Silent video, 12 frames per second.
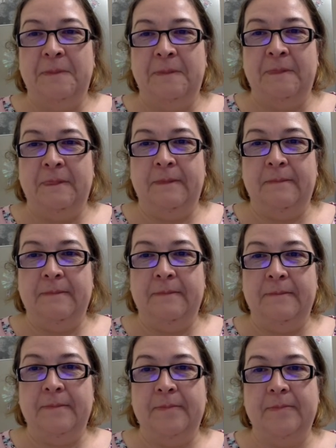
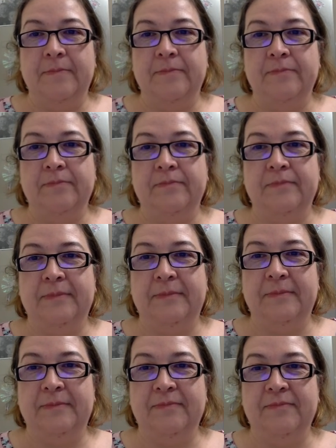
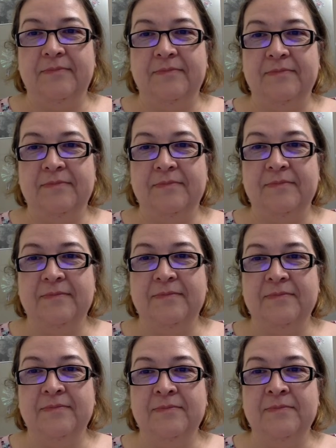
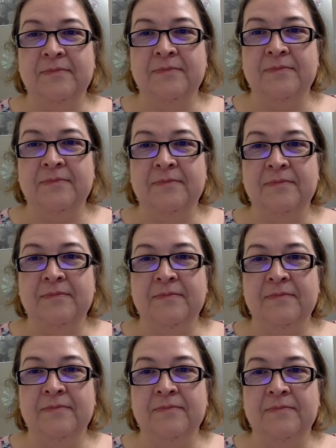
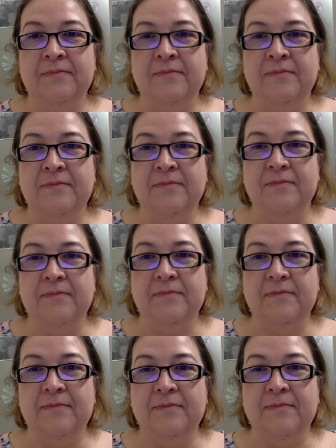
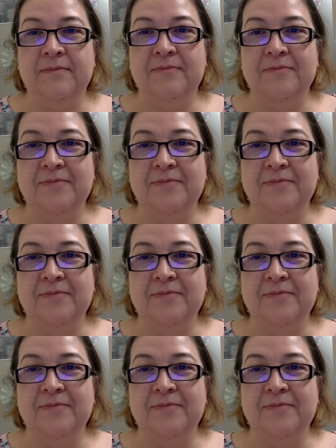No words are spoken by the person on screen.